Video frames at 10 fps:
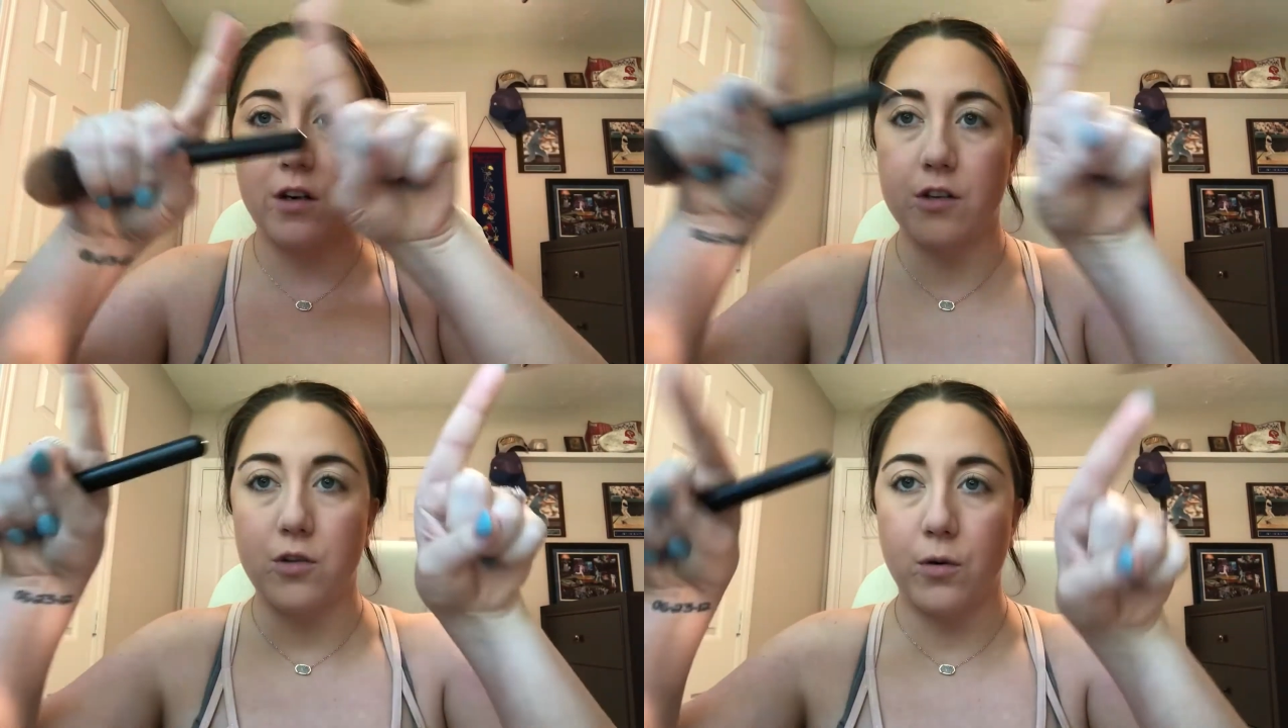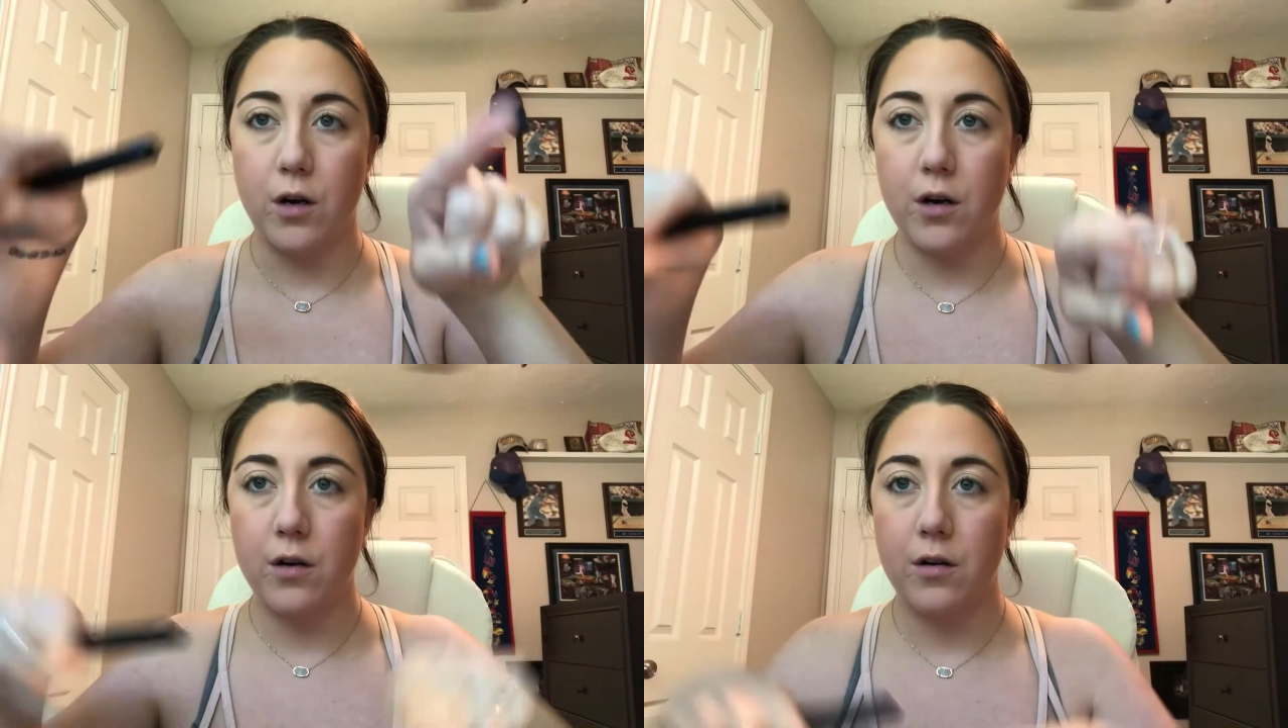our
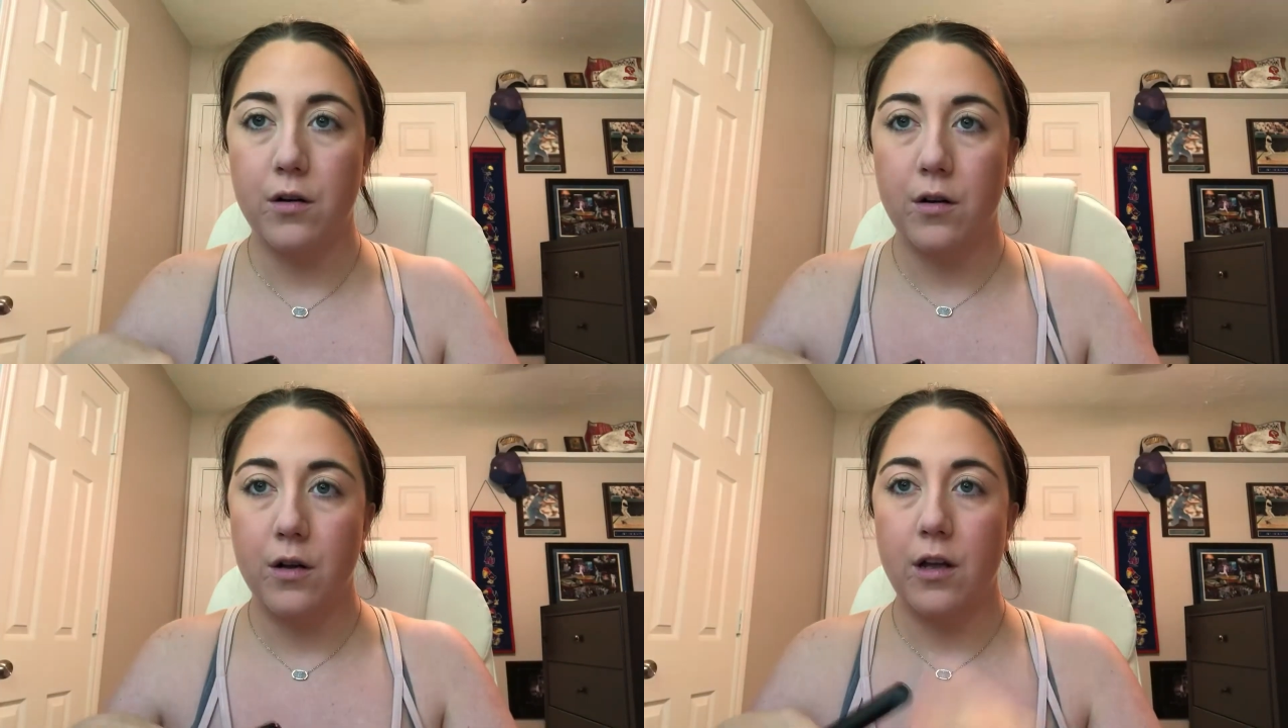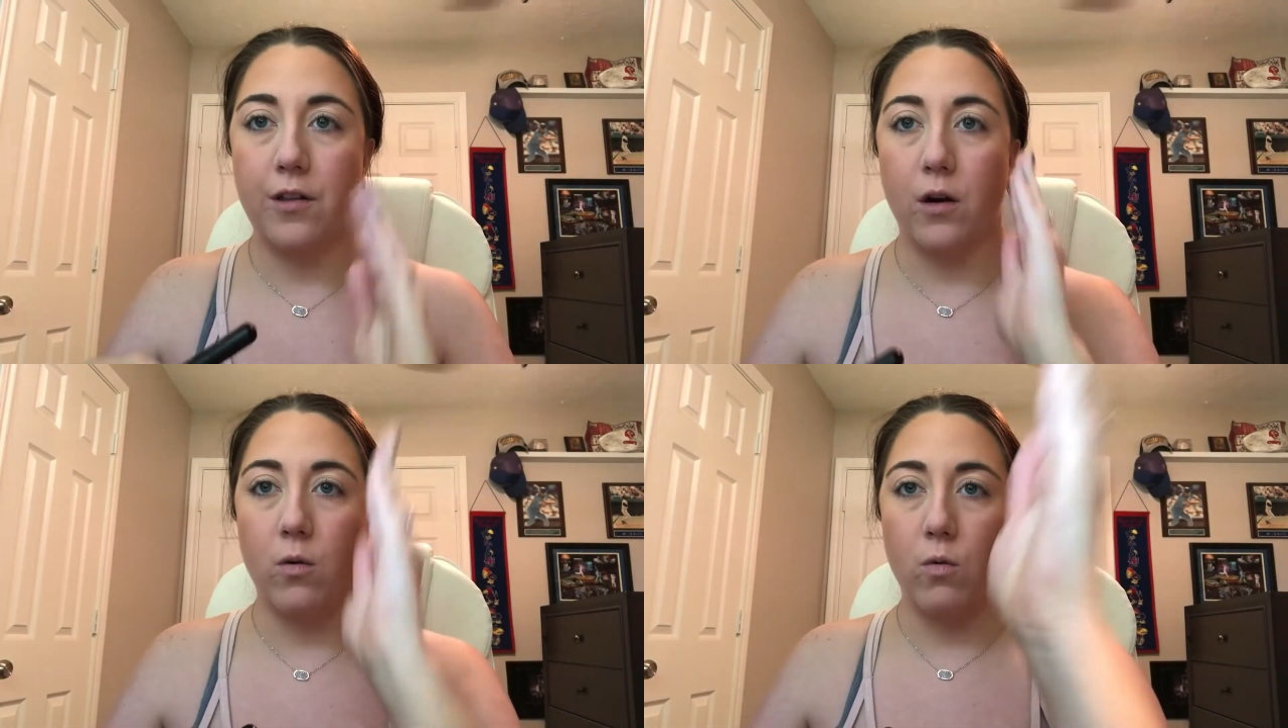door, and
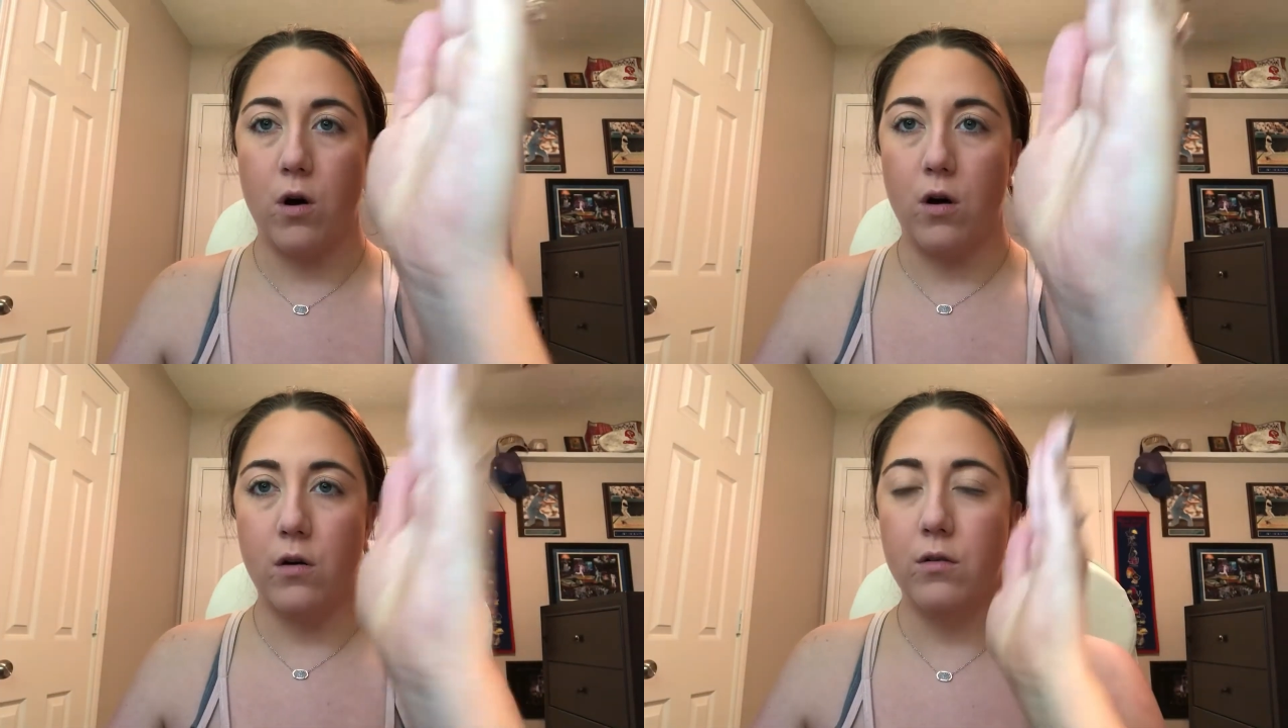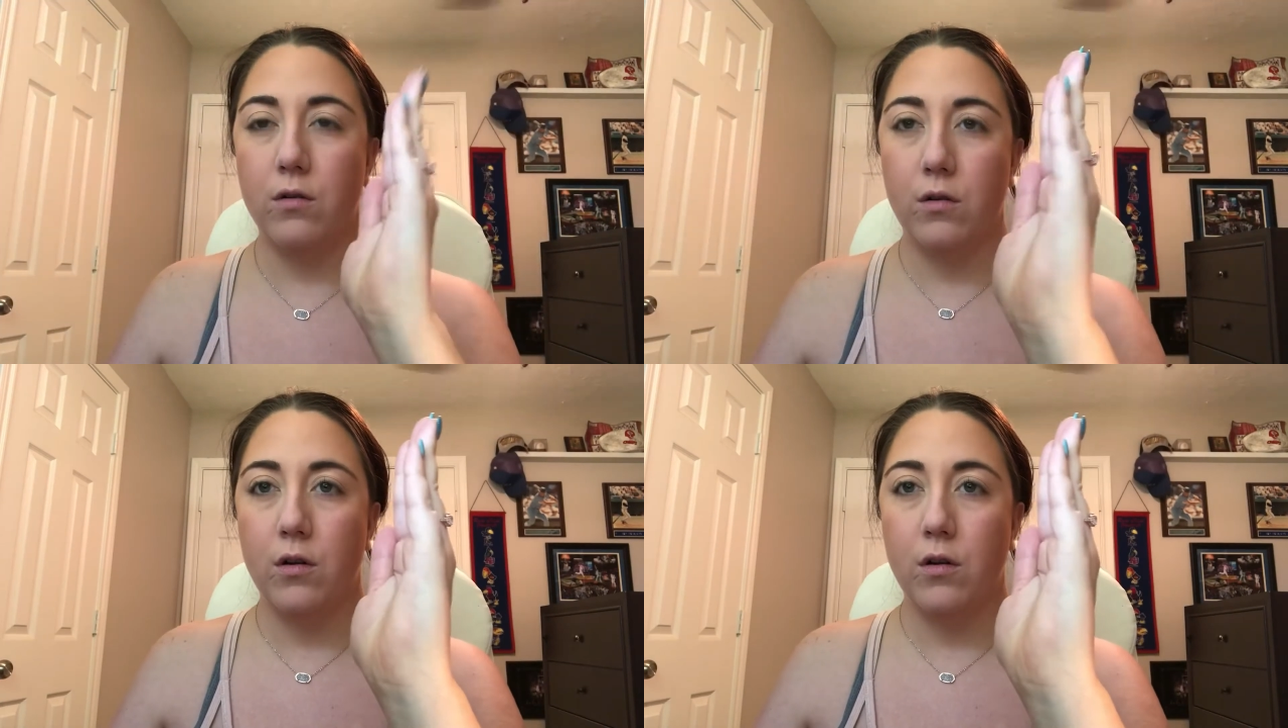then a wall.